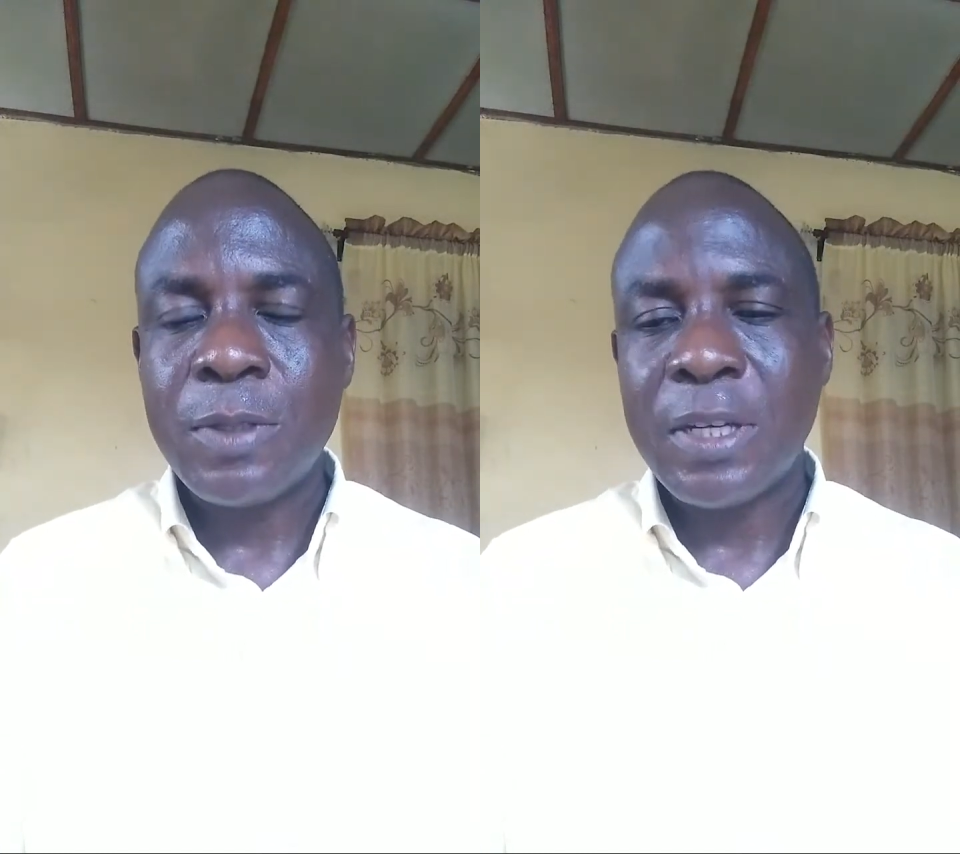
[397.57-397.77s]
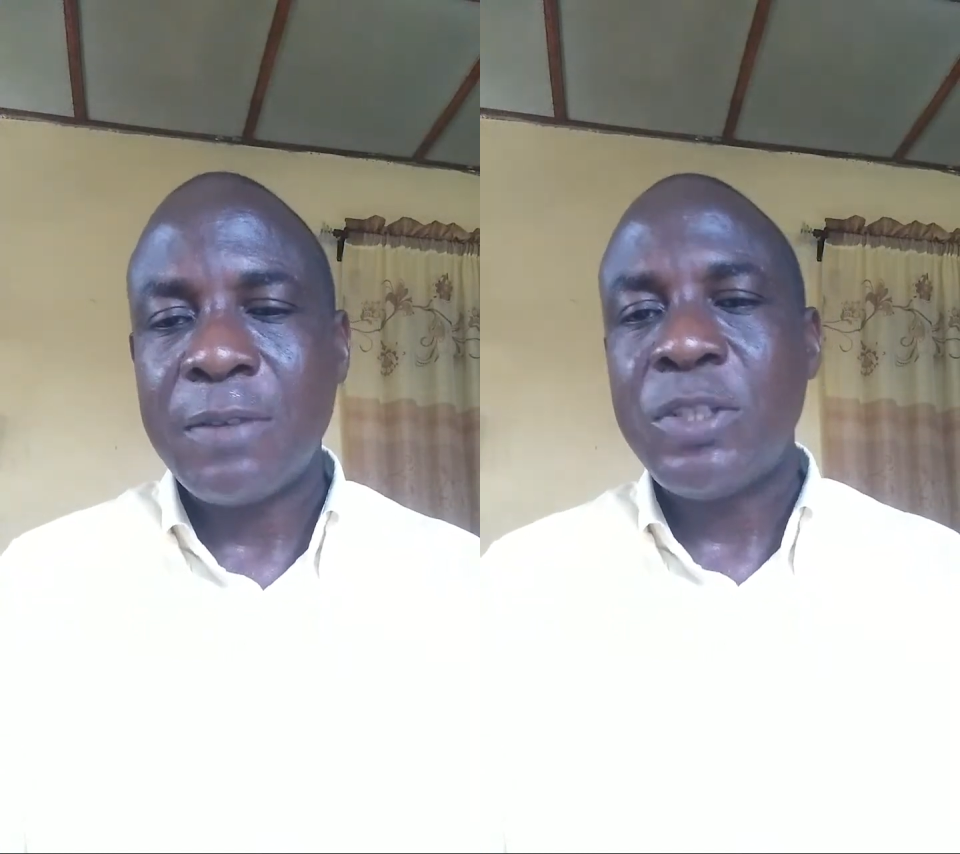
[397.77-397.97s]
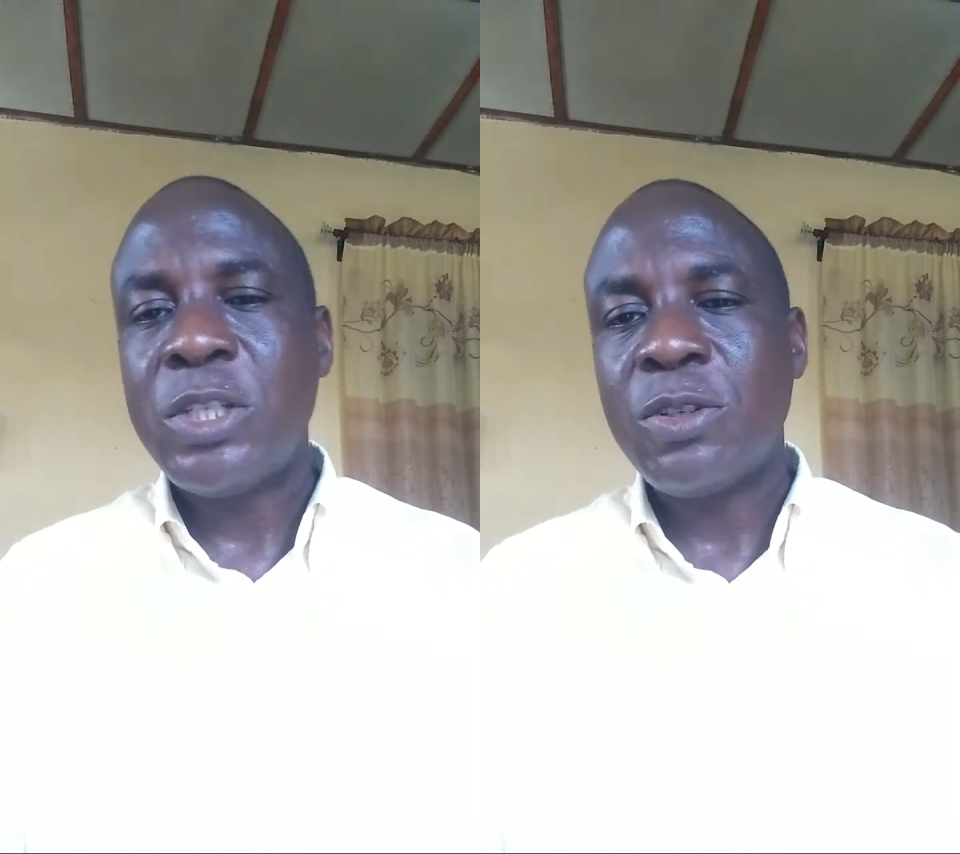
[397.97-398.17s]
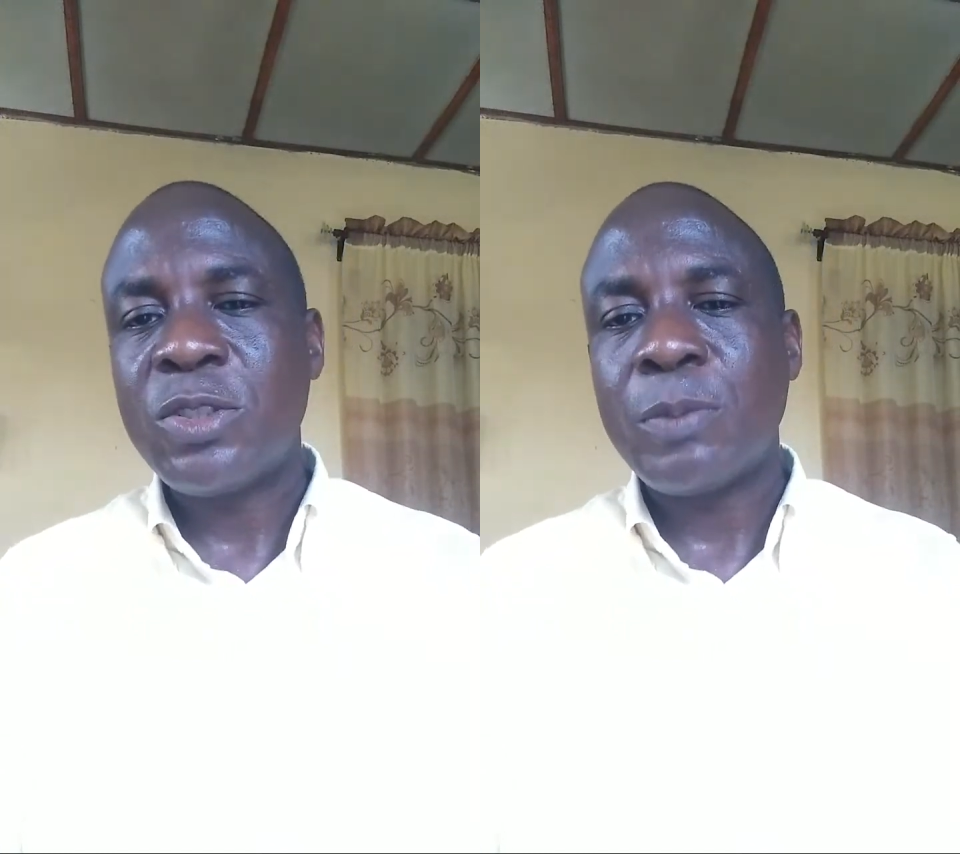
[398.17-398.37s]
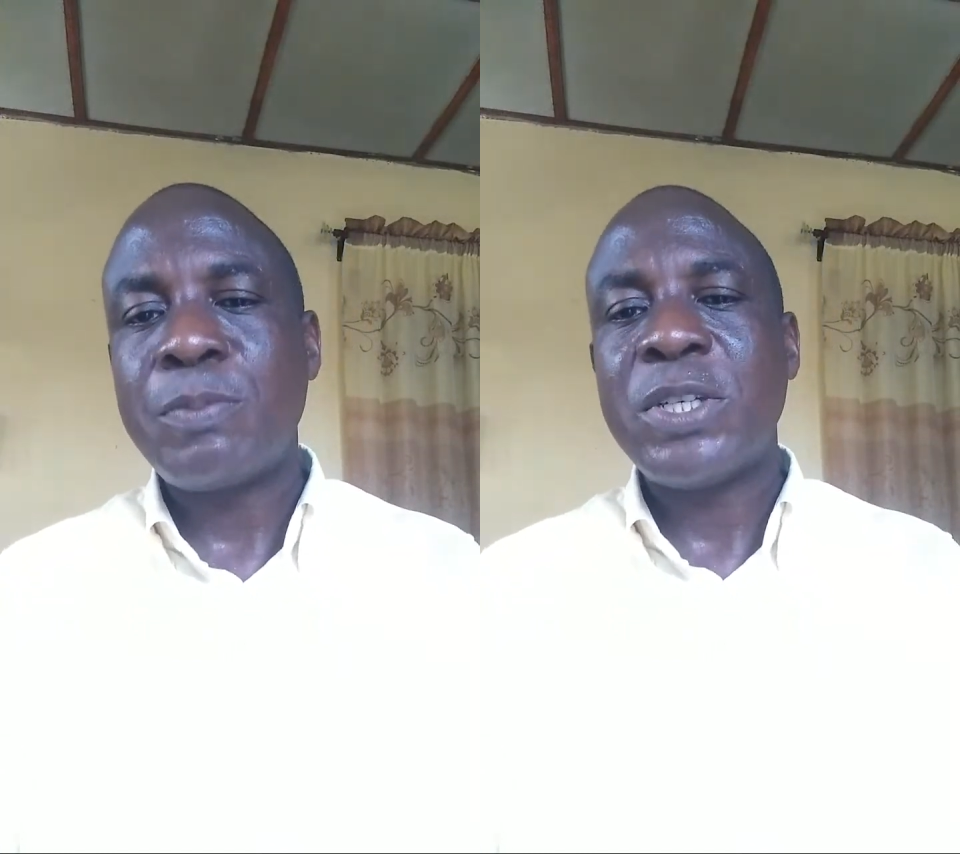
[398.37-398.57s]
videos
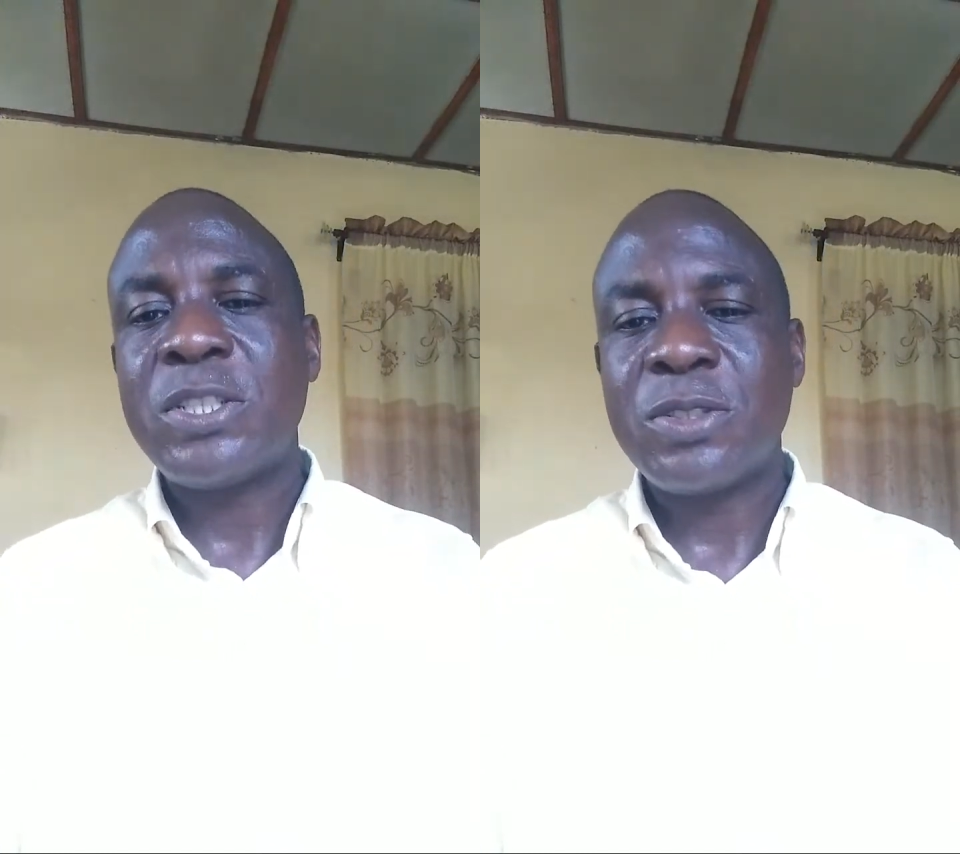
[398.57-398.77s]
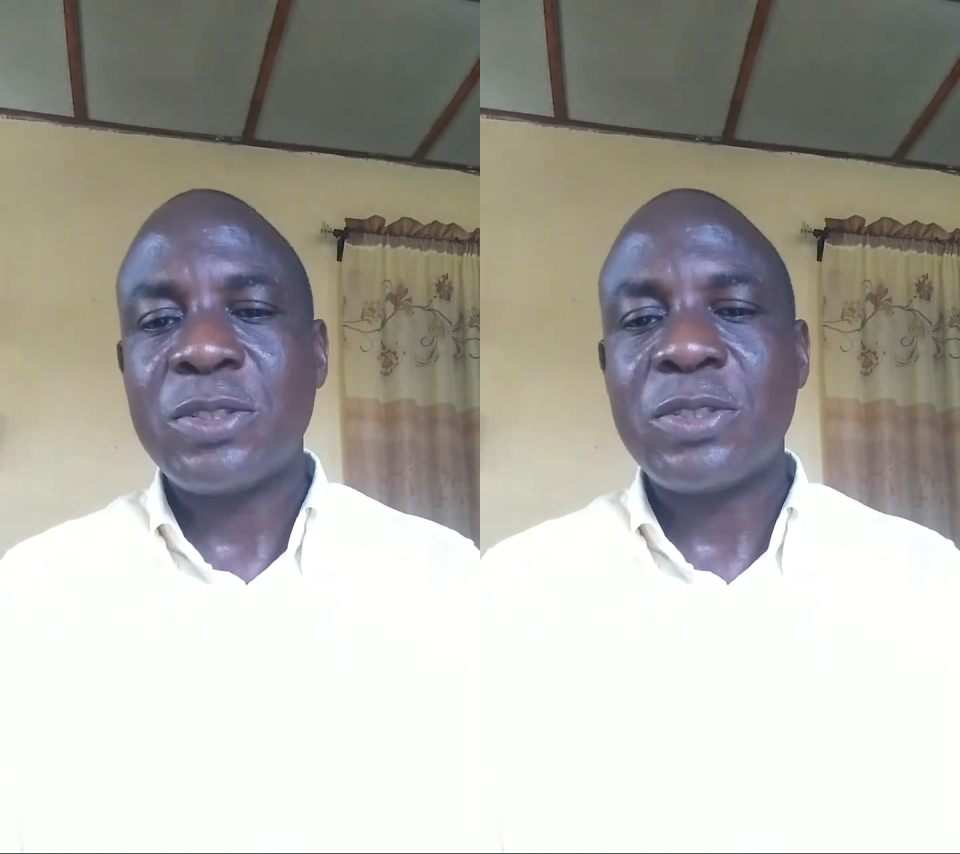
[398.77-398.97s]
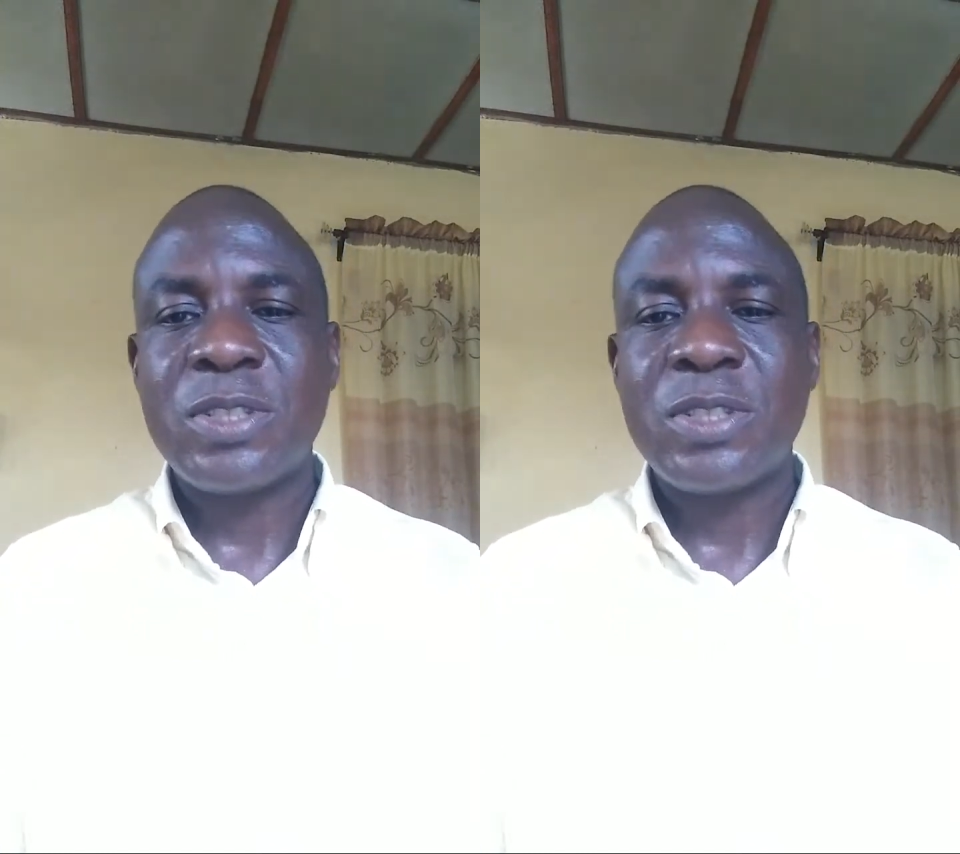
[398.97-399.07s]
or pictures